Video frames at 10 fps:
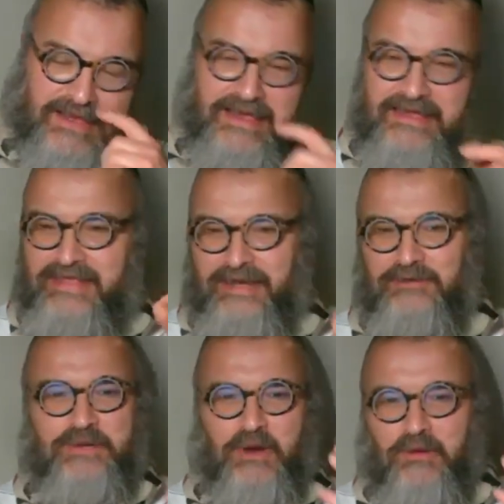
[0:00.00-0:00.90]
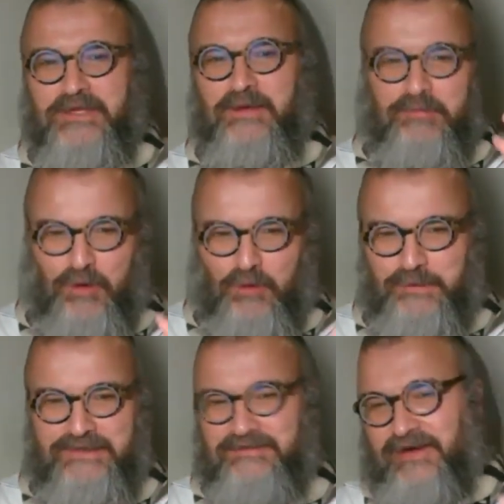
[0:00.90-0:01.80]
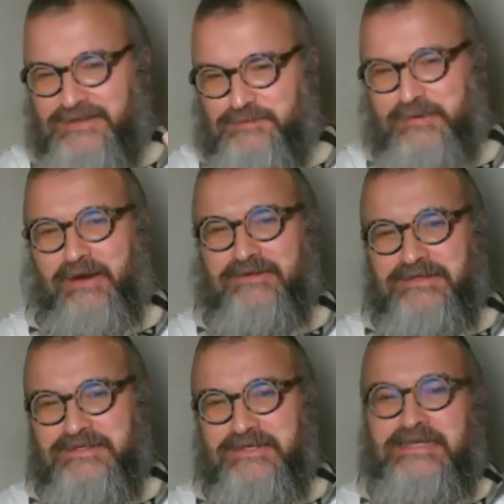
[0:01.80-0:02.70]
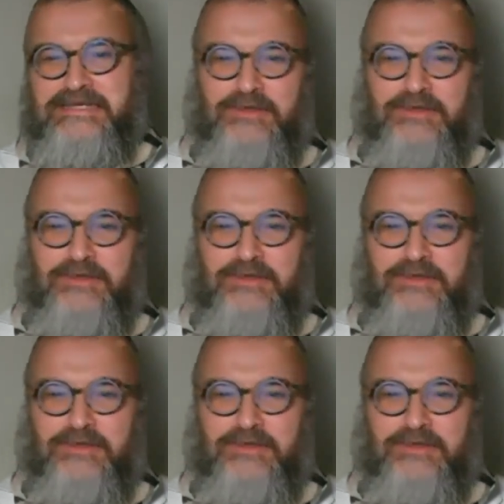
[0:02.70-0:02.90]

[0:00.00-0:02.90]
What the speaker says: he thought it would be only appropriate to invite his parents